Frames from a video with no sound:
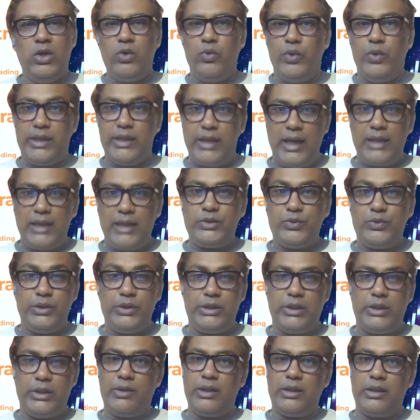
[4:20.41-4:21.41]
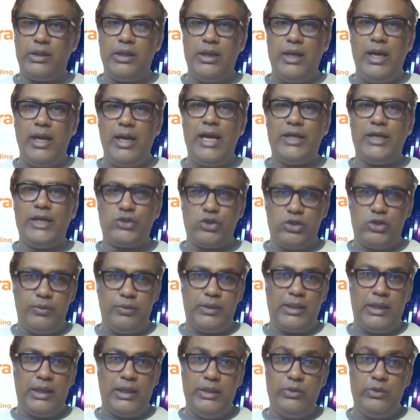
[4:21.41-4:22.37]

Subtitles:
we catch with our astronomical